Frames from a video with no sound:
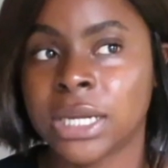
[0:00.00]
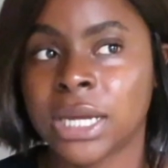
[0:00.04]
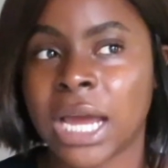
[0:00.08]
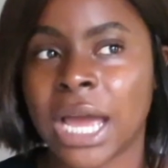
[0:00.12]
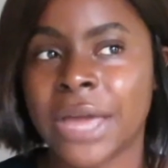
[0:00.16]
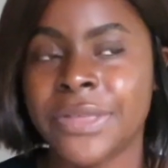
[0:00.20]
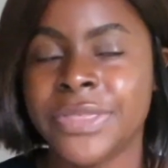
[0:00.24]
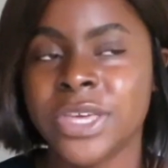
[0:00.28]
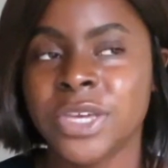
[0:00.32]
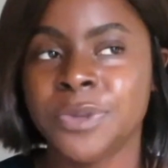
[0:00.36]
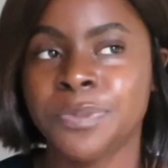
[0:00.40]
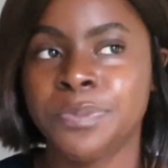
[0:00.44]

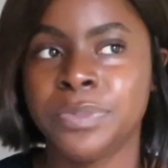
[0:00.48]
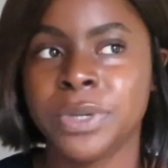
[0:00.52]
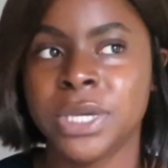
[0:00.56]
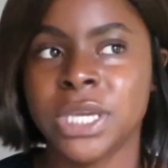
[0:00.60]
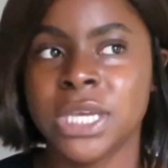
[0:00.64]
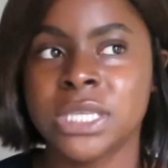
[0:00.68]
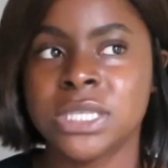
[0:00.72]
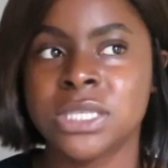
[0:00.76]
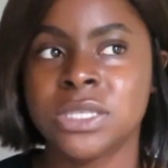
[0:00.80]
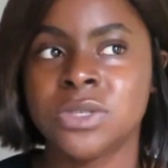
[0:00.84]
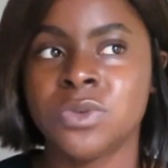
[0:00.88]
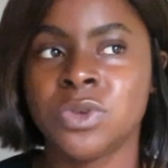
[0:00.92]
I think
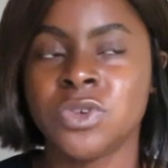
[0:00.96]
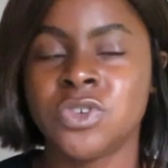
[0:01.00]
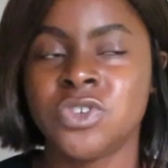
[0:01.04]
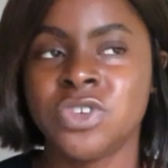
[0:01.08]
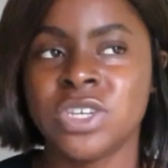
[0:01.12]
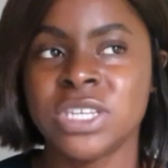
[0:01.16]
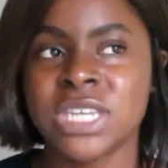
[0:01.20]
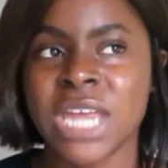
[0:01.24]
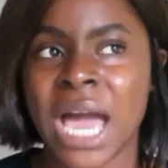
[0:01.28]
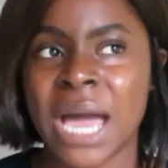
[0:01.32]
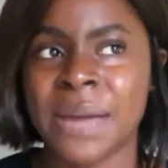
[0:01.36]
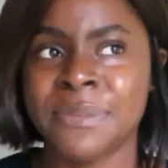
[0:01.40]
peds you
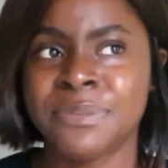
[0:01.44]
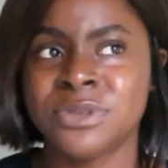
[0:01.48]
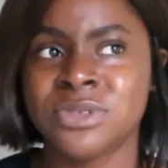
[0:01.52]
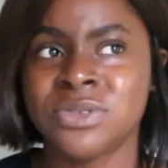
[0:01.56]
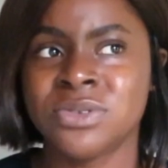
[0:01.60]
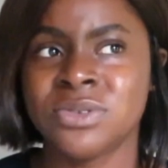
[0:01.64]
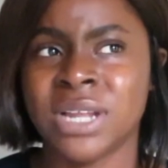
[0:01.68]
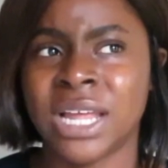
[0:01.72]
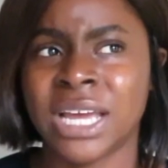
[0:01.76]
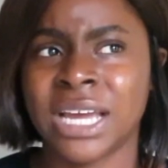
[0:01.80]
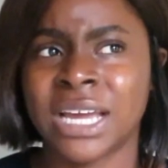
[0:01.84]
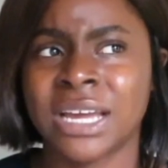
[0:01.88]
treat up
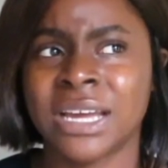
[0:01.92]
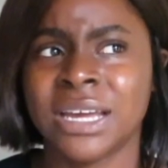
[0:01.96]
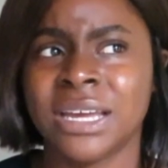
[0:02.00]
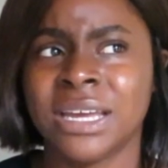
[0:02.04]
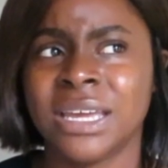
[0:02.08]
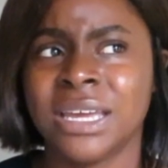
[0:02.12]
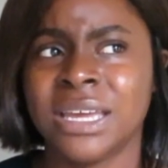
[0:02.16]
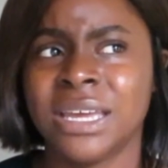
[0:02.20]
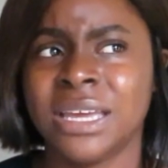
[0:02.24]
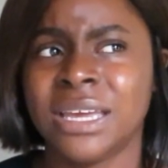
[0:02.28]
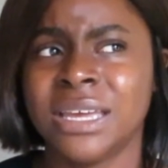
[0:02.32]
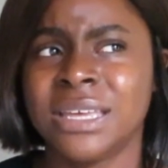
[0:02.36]
to like,
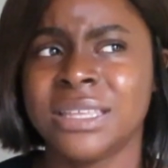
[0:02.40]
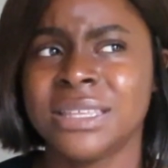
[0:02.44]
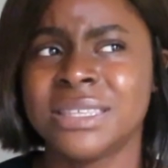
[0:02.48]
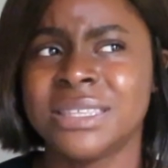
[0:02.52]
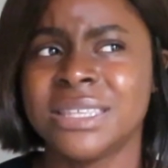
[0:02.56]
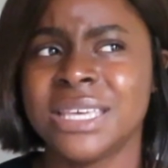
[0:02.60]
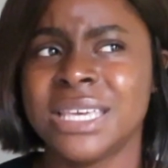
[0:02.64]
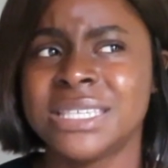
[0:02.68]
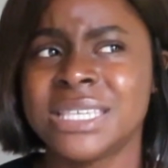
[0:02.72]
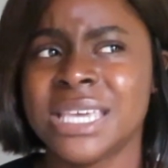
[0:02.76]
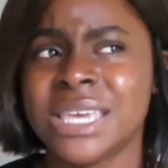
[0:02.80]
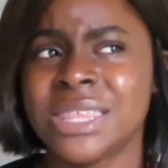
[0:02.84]
did
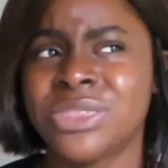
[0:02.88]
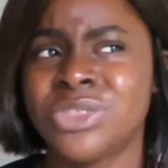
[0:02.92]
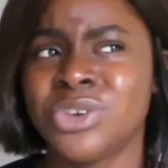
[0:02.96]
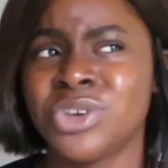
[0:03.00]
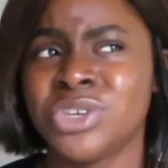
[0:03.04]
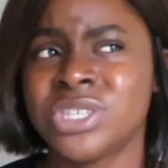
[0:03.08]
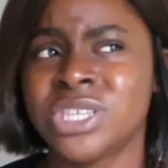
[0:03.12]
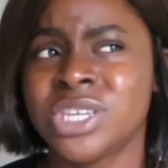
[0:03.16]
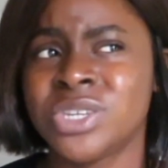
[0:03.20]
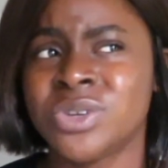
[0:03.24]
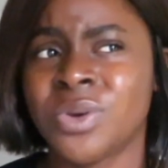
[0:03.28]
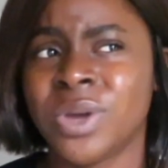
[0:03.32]
they say
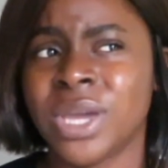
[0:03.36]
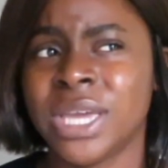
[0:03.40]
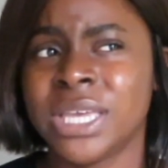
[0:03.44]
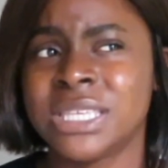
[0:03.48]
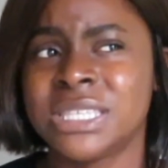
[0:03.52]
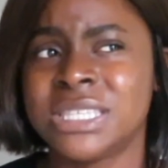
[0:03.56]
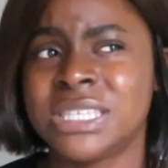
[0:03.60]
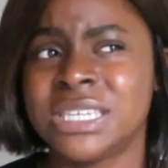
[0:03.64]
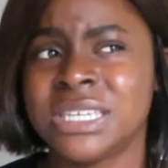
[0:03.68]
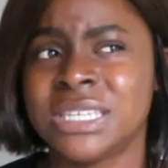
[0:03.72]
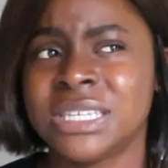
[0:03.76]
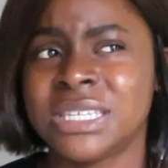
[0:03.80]
13 or
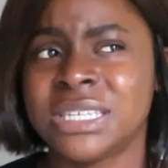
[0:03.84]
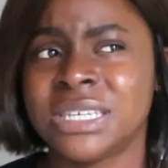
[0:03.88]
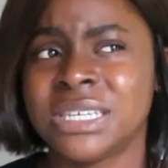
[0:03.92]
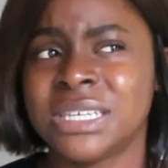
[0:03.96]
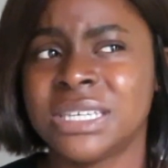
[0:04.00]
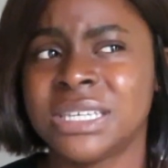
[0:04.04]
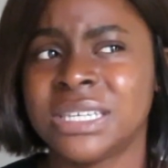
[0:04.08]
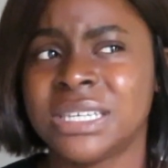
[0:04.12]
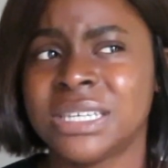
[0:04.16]
18?